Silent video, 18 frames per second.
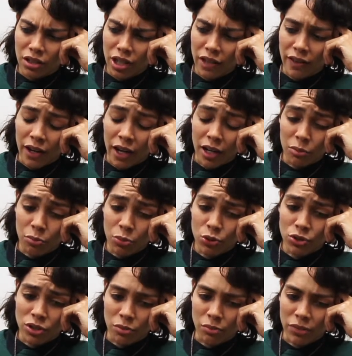and that I
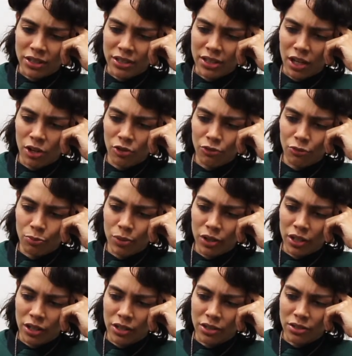impose on myself
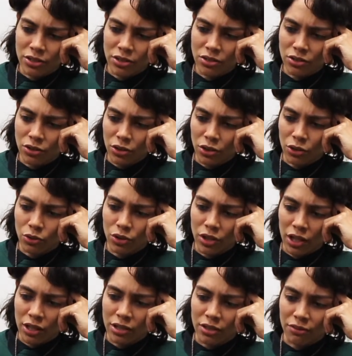because you know
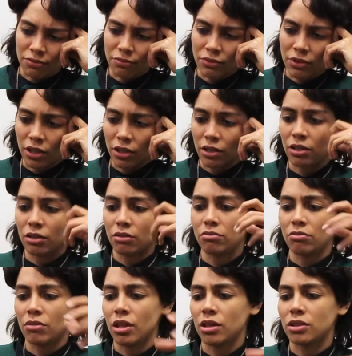they
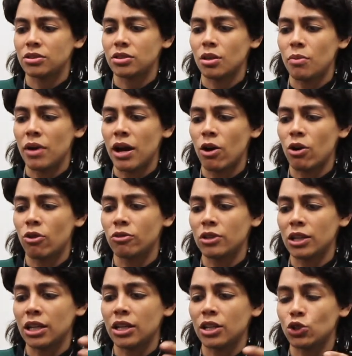they they somehow are
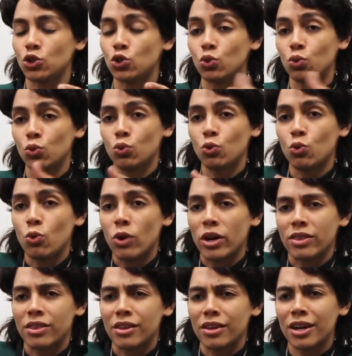related to who
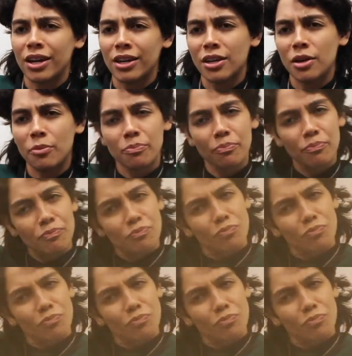I think I am.